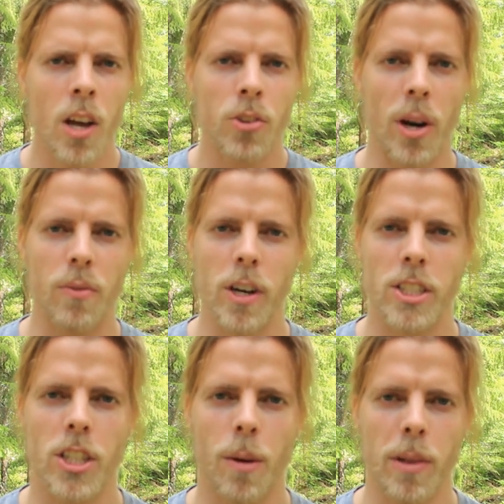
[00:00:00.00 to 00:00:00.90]
So I
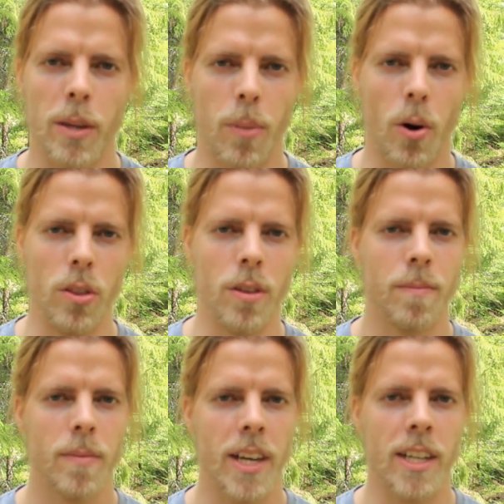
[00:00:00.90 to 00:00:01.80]
first stumbled upon
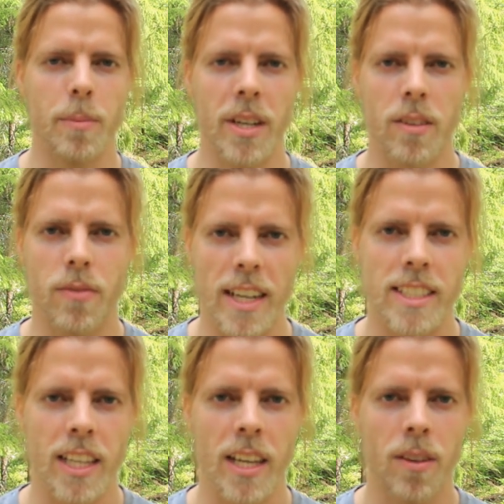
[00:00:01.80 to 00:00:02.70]
intermittent
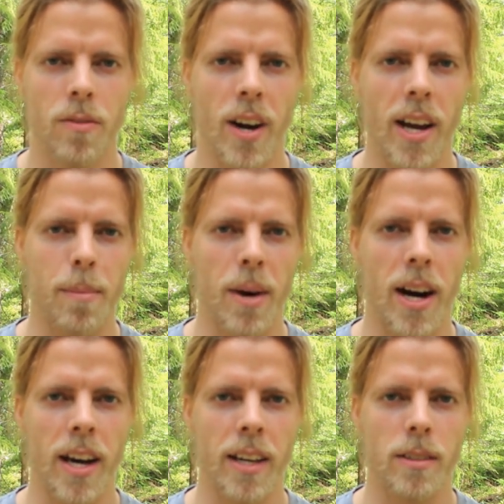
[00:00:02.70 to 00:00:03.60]
fasting via
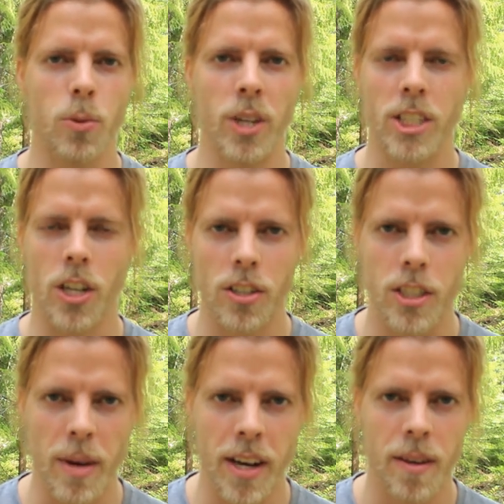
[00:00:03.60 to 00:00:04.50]
my Swedish
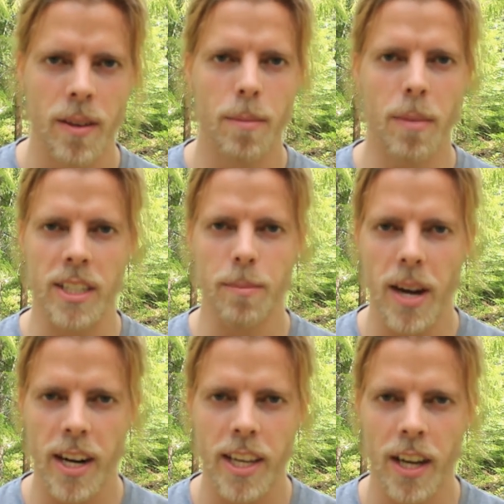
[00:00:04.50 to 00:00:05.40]
countryman Martin
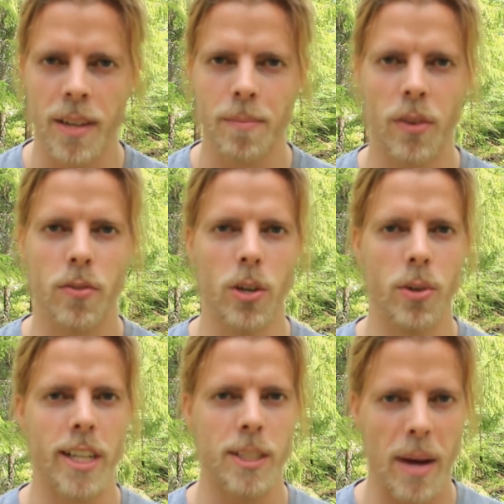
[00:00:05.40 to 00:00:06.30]
Berkhan a few
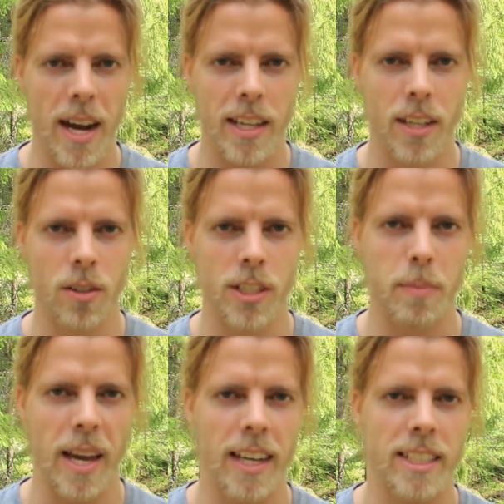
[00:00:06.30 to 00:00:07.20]
years back on his
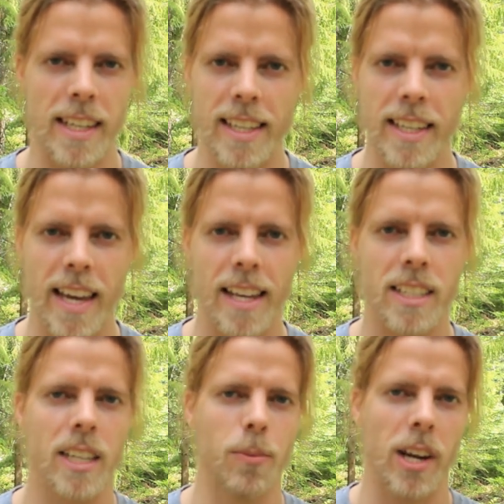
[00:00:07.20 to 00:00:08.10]
page
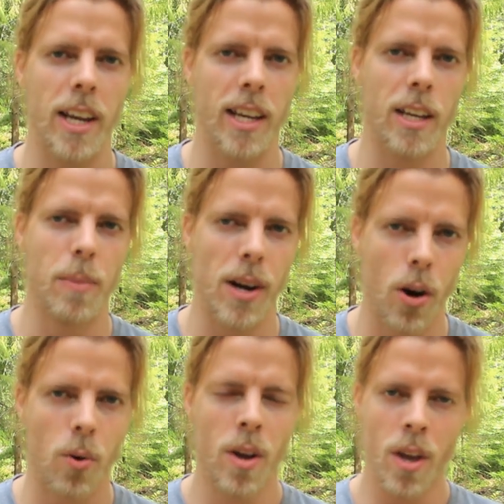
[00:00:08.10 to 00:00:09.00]
LeanGains, and I will link it
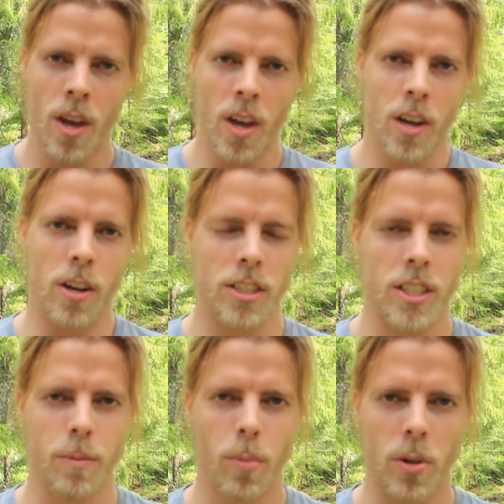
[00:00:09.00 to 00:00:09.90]
below because
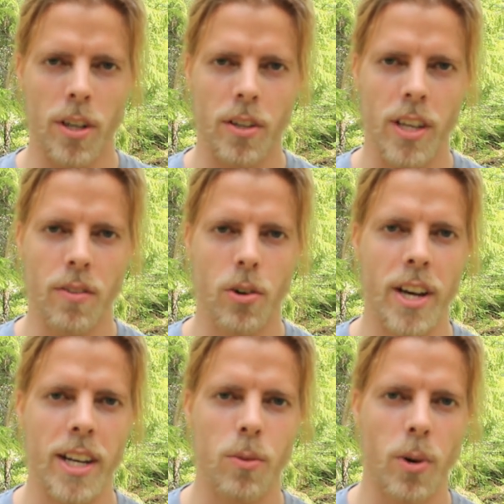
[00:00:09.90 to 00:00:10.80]
it's important to give
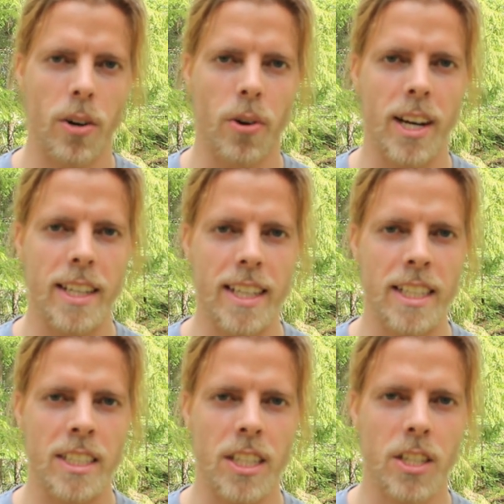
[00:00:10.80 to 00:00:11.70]
credit where credit
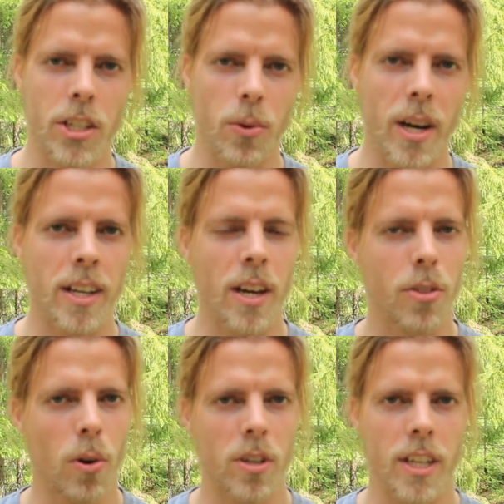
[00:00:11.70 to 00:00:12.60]
is due, and I
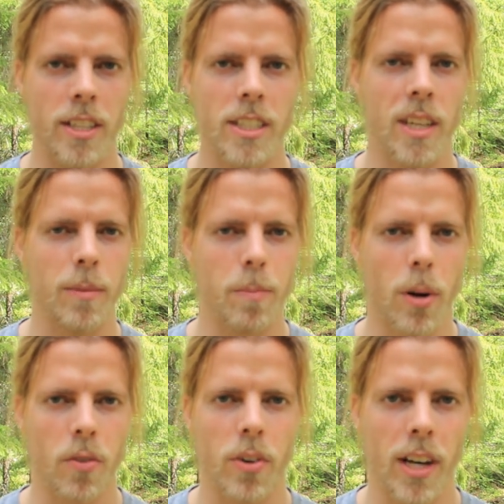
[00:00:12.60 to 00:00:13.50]
thought it seemed
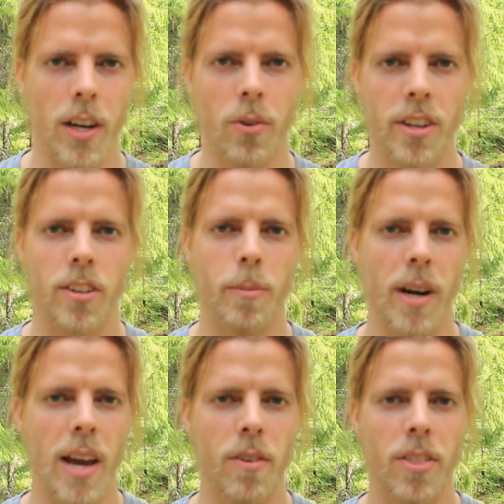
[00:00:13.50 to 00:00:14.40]
perfectly
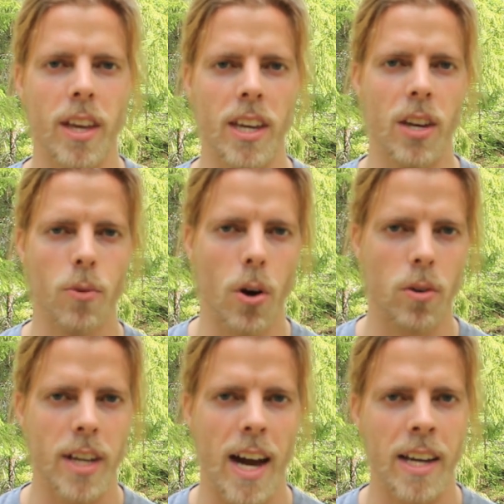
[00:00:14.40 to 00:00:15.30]
reasonable, everything he
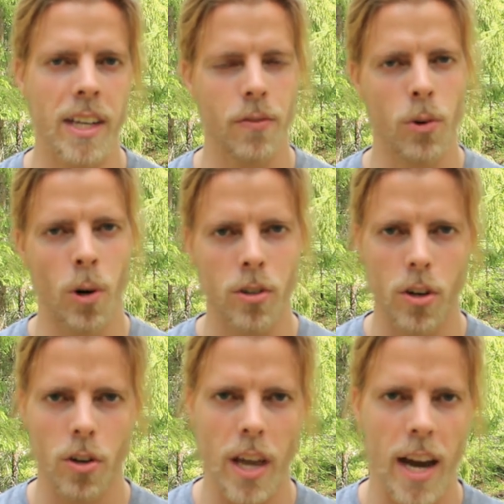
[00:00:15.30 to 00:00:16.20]
wrote. And if you want to
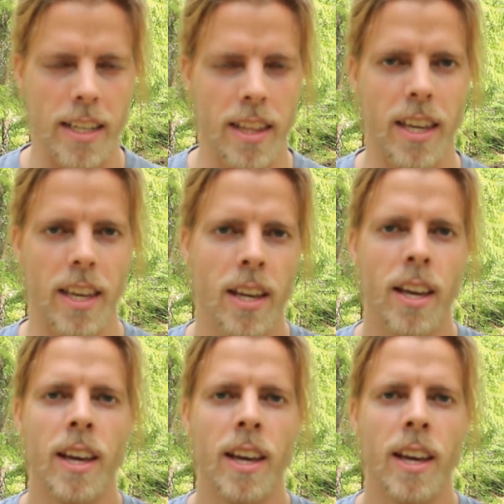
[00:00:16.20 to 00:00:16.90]
look at the